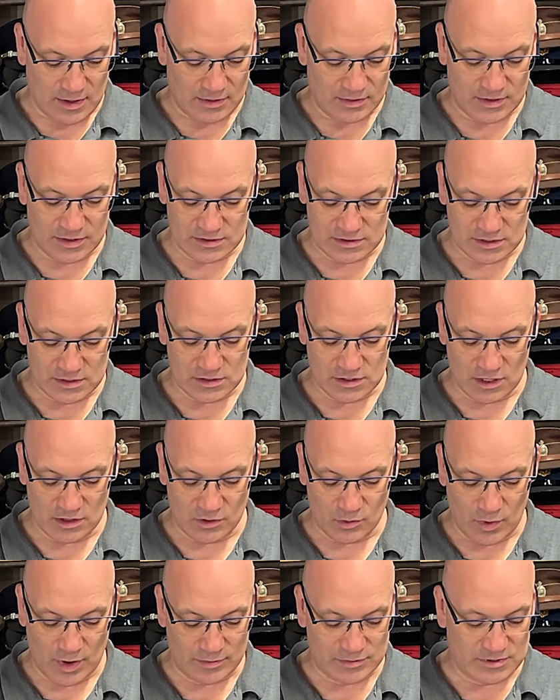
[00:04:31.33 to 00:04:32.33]
This is on the
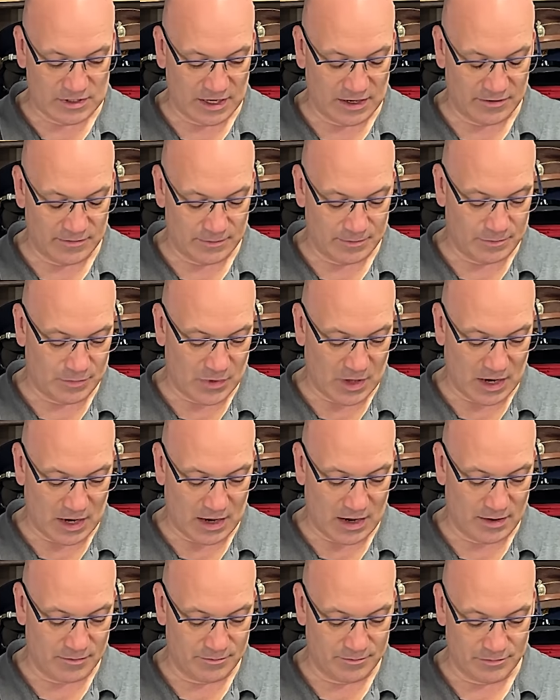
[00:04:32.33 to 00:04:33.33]
website.
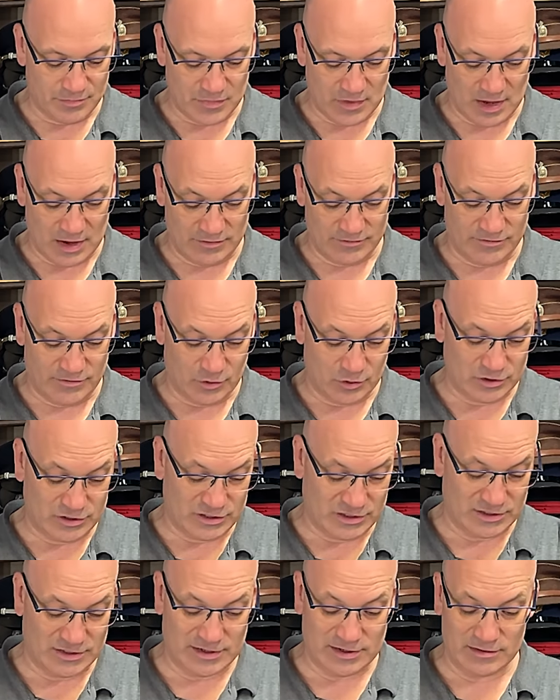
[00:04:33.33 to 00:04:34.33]

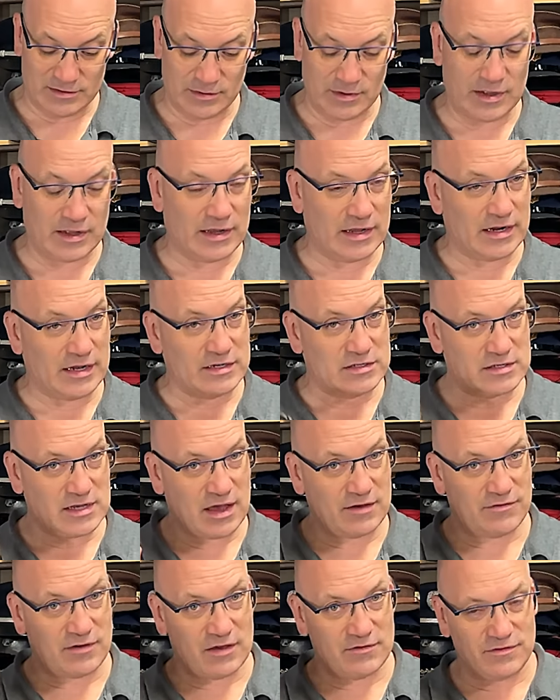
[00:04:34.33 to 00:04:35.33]
Unfortunately, it is
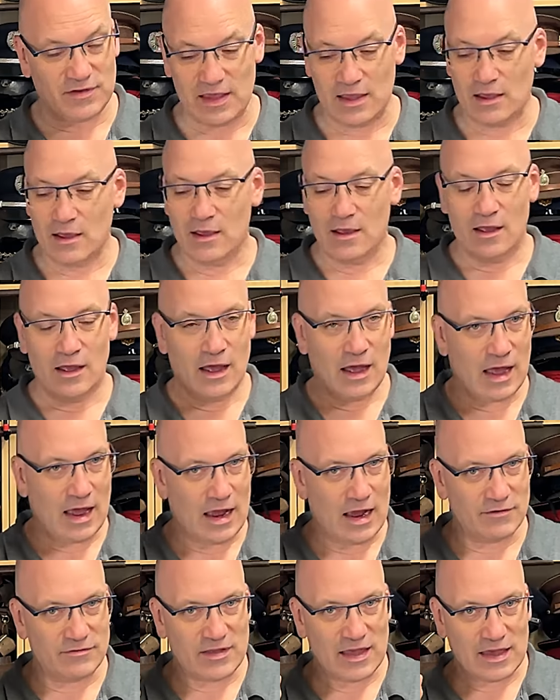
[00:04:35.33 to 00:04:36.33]
FFE. I
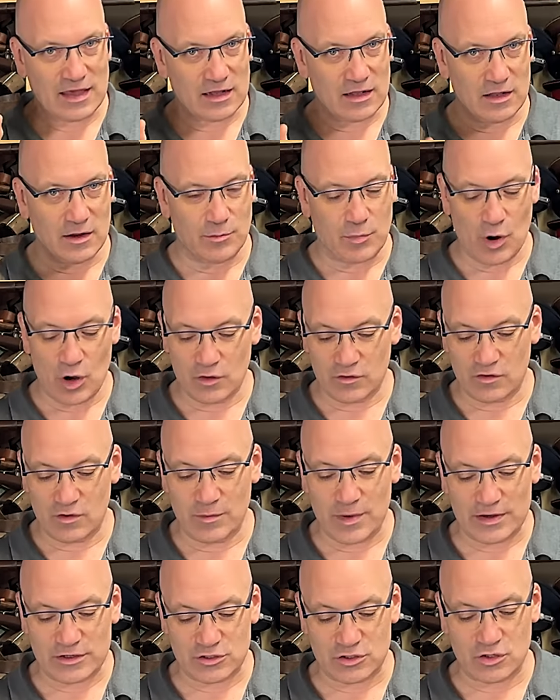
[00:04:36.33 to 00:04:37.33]
have taken it apart to
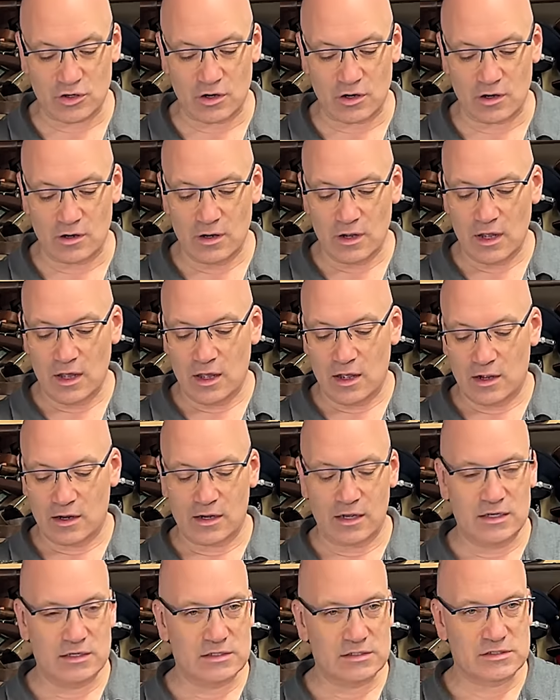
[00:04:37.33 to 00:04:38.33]
make sure
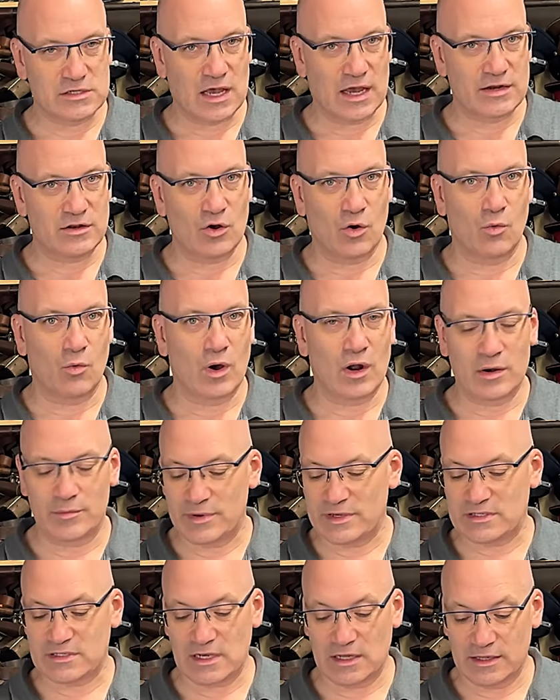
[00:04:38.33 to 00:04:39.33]
because I don't want to
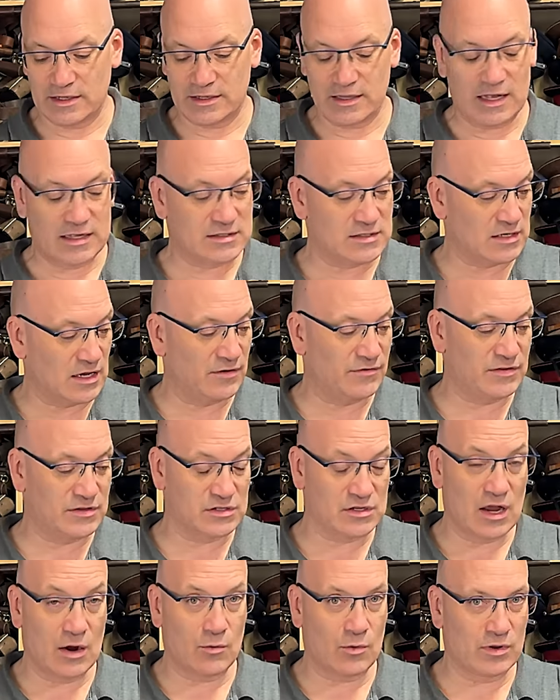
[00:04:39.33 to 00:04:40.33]
be selling that stuff. It's
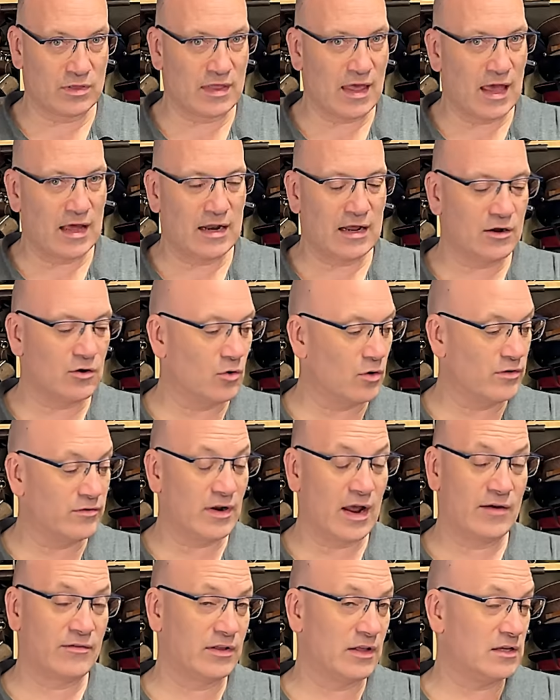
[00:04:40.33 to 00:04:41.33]
not worth the headache or even
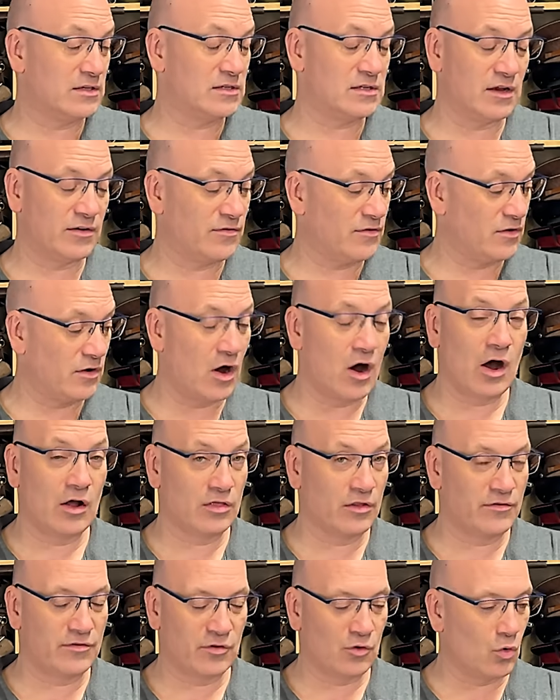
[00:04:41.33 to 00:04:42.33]
having that stuff on
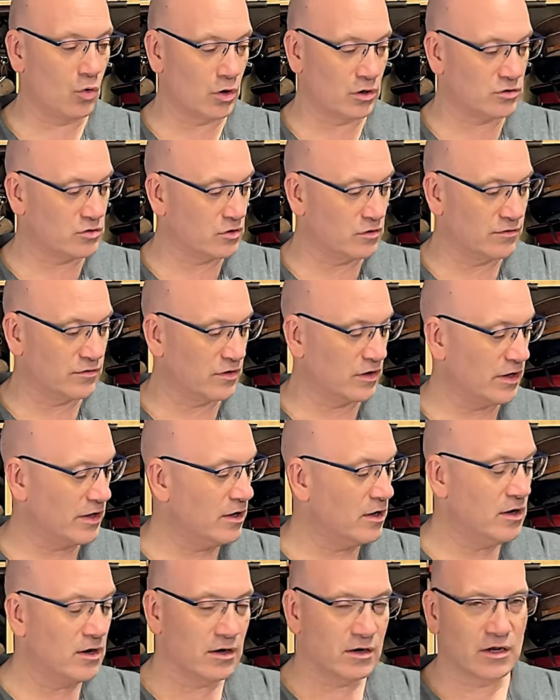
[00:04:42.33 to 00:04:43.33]
the floor, truthfully,
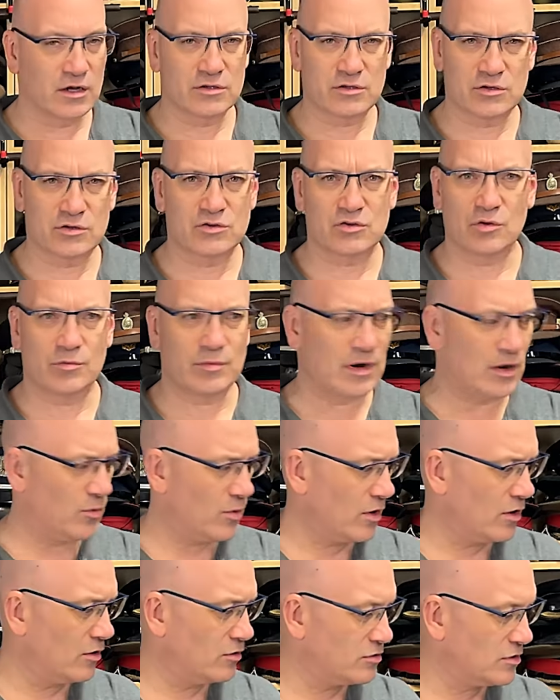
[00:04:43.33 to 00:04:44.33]
because there's too many
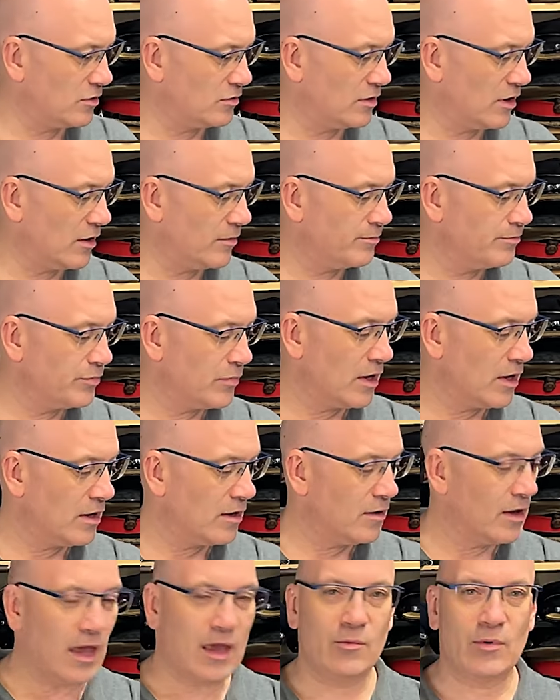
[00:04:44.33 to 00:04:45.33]
weirdos out there.
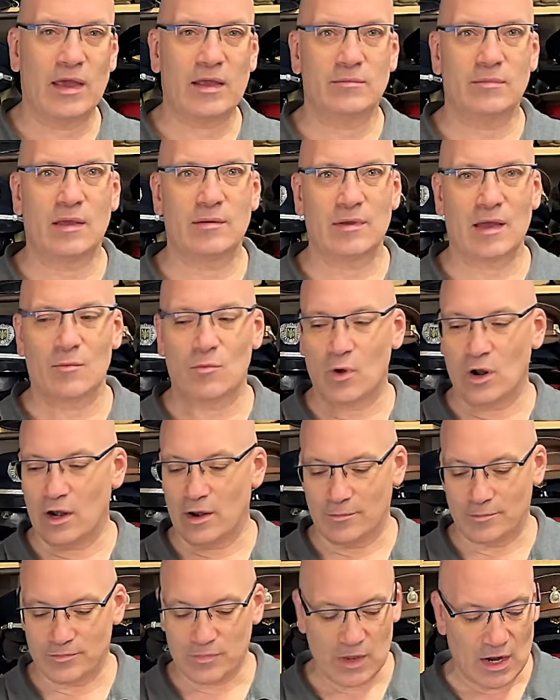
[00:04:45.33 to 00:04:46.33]
Hey, wait, maybe I'm one
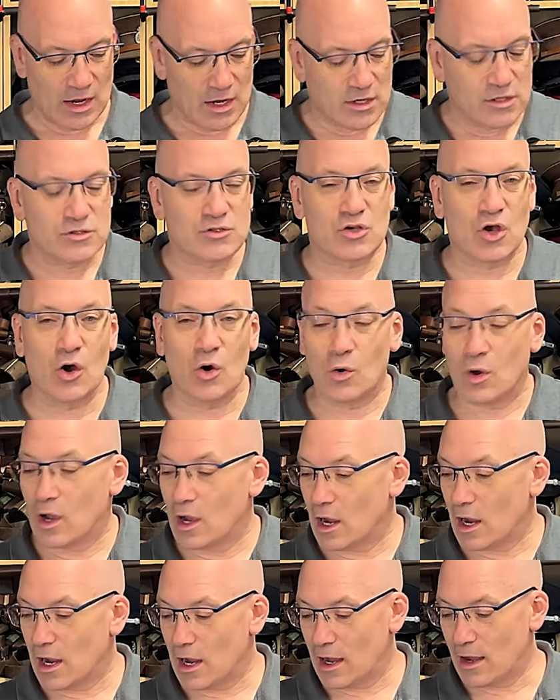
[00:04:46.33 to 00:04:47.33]
of them. So
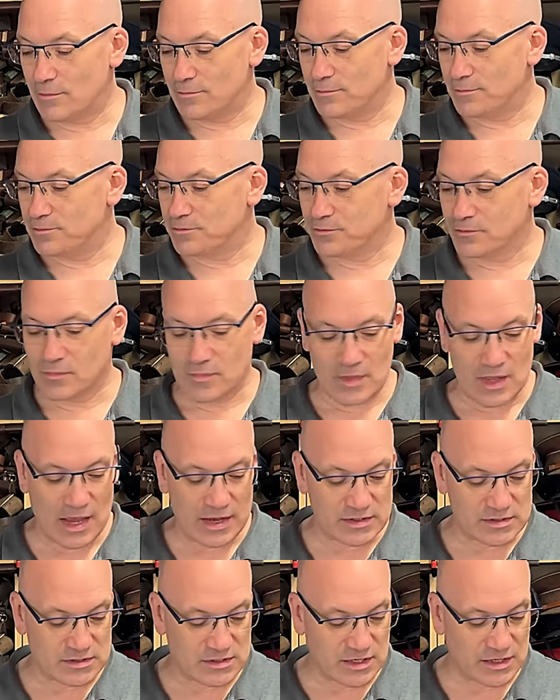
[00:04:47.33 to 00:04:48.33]

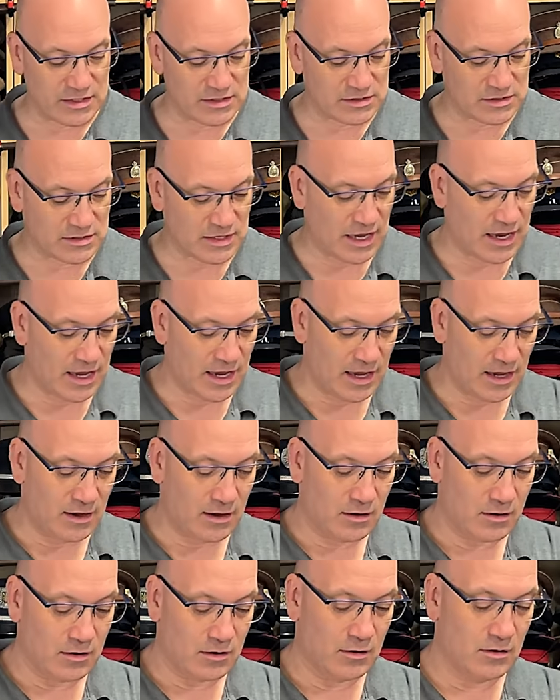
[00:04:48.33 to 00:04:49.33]
next is
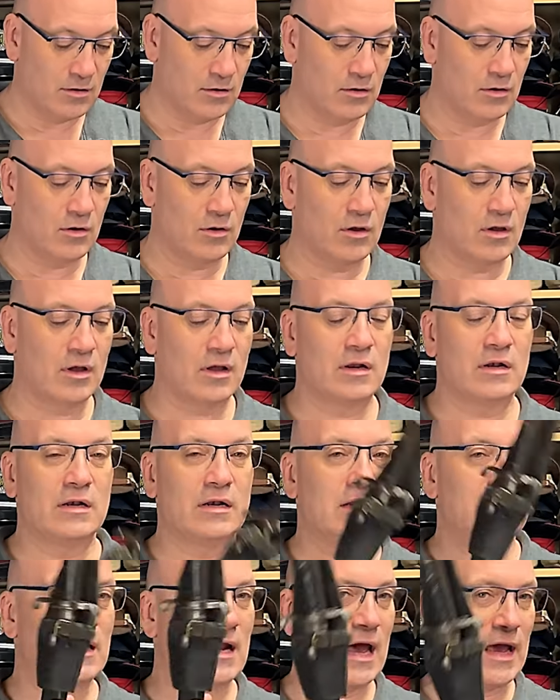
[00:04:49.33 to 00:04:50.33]
a
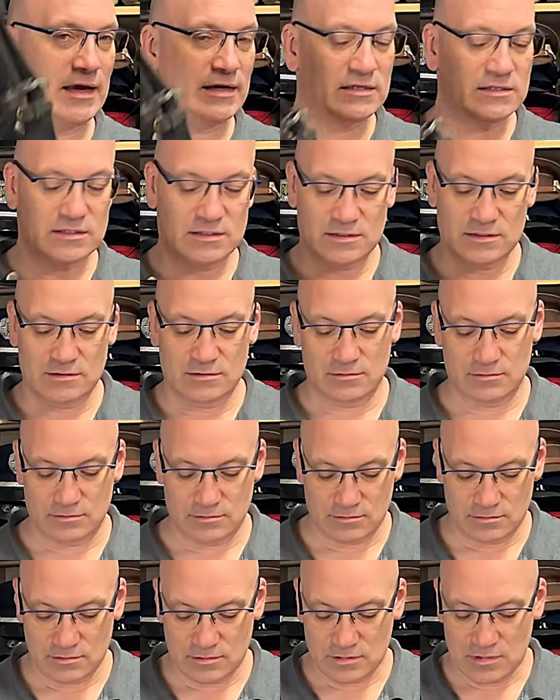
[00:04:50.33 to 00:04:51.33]
nice
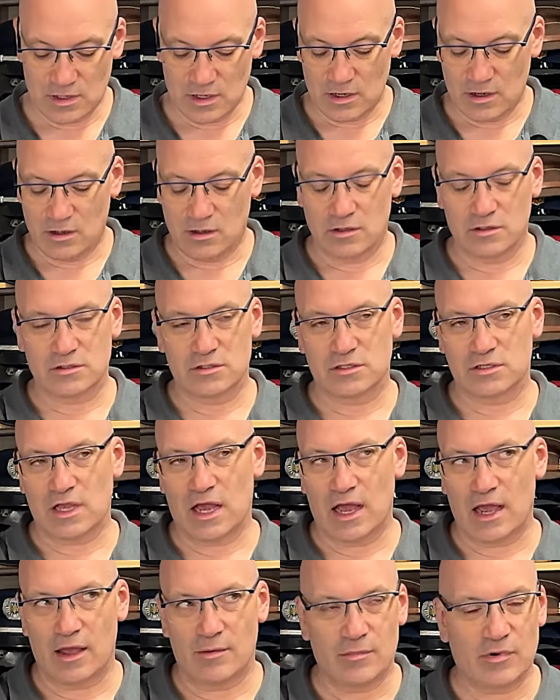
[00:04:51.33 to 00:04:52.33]

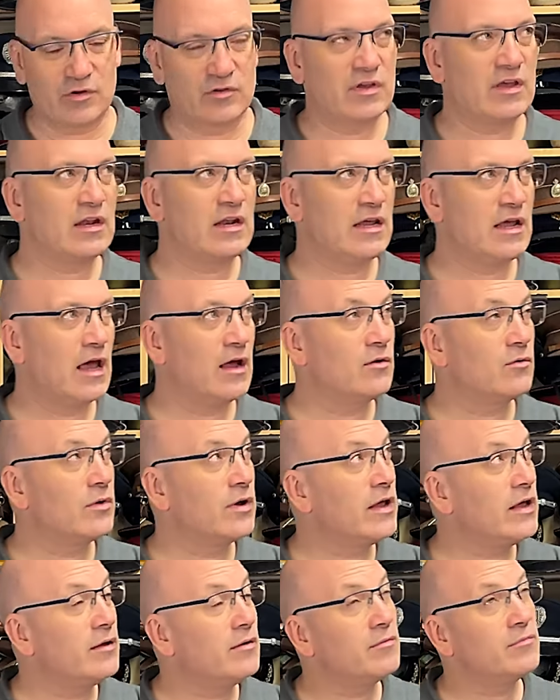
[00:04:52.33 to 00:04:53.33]
style Martini
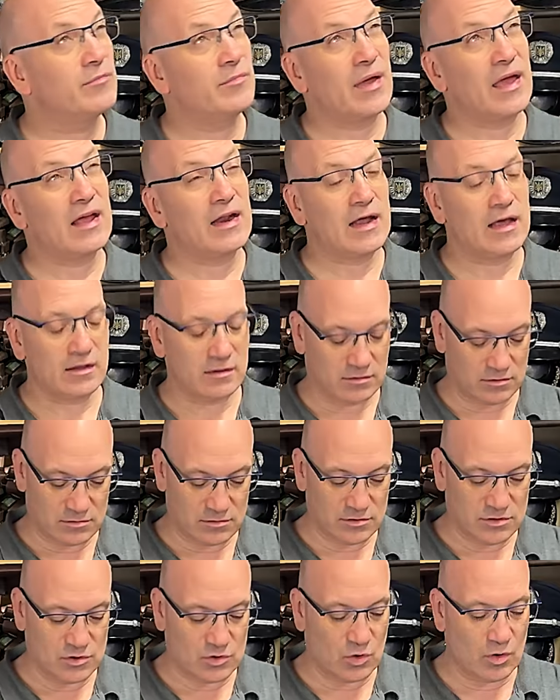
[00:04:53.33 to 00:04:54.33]
Henry bayonet,
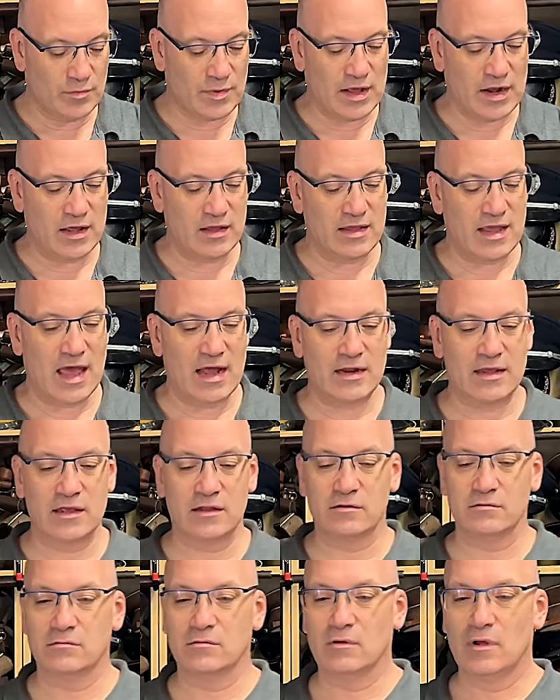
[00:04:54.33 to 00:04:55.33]
sword bayonet,
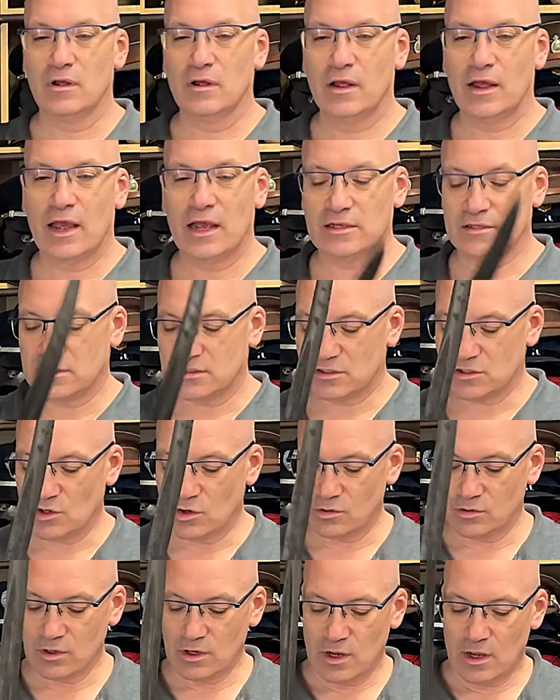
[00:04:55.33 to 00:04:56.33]
Yadigan, as it's
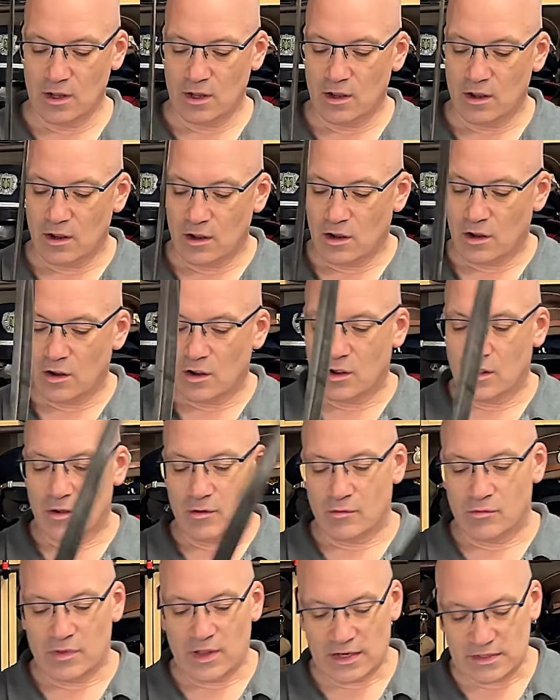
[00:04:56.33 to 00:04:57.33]
known.
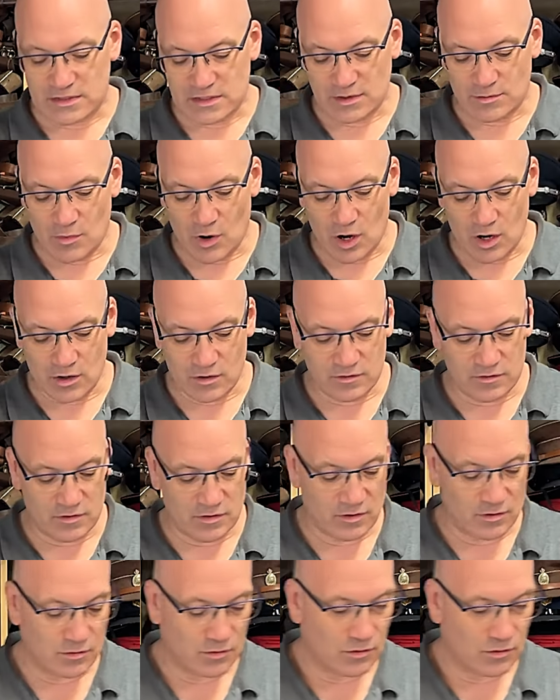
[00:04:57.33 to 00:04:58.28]
Nicely marked.